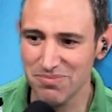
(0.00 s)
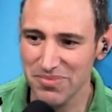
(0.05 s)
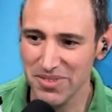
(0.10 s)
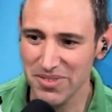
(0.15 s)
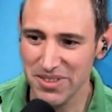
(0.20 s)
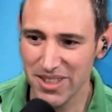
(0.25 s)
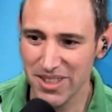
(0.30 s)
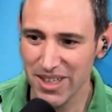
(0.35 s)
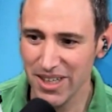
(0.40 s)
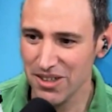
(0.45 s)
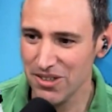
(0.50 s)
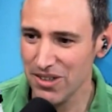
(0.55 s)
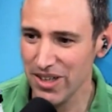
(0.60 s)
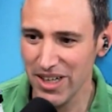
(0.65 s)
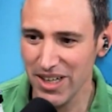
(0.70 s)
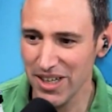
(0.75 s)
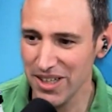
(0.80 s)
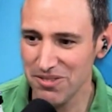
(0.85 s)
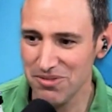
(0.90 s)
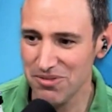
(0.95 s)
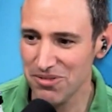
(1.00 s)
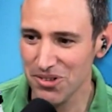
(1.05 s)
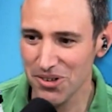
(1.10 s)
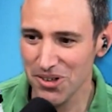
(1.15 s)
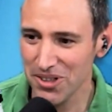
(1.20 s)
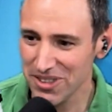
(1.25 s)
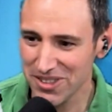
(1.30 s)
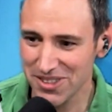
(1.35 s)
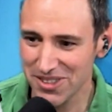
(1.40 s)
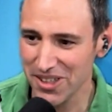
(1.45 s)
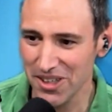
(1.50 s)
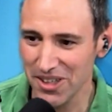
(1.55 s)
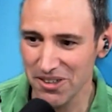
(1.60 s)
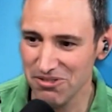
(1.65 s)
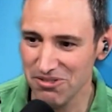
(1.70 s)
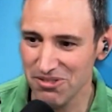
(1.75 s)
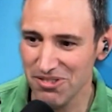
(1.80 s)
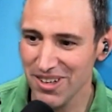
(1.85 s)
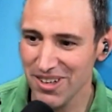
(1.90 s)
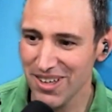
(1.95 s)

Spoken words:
She's got a great head for all this stuff.